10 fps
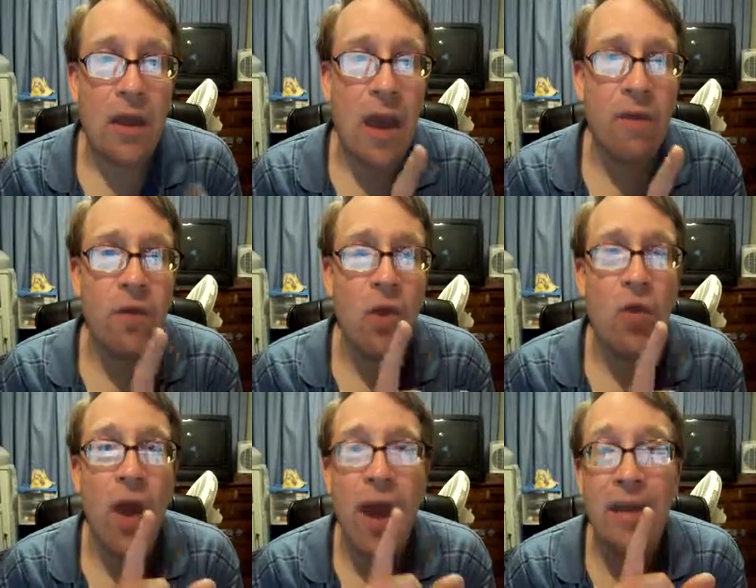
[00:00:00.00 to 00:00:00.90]
gave
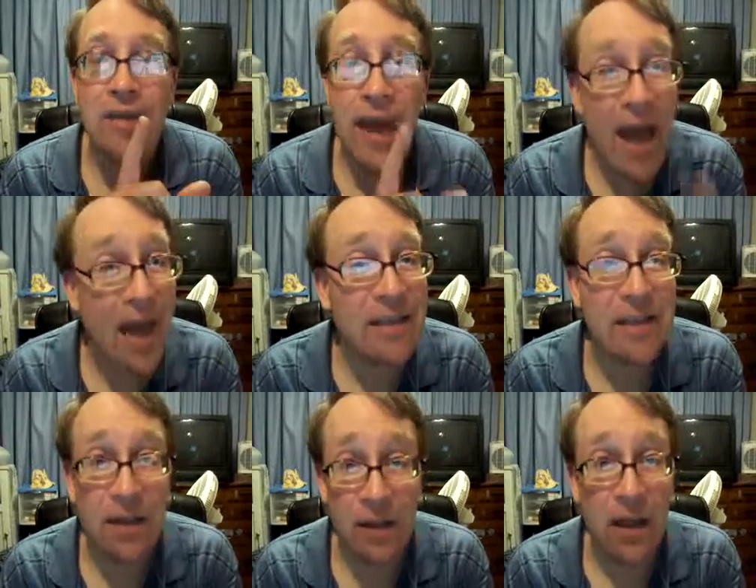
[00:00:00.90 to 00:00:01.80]
you a
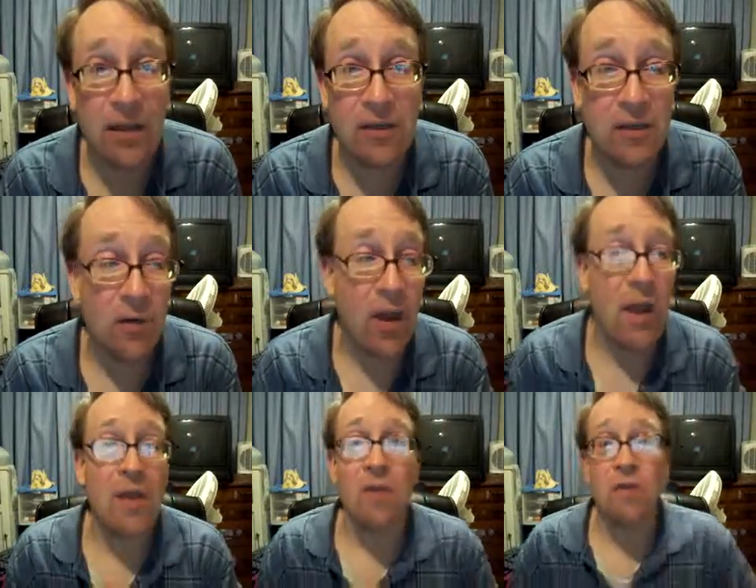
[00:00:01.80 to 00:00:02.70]
task list?
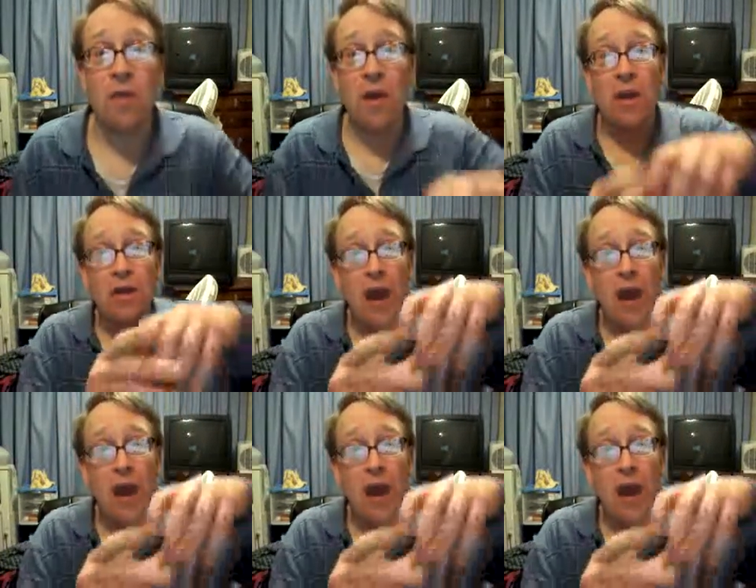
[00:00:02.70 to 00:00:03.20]
Okay, this would be an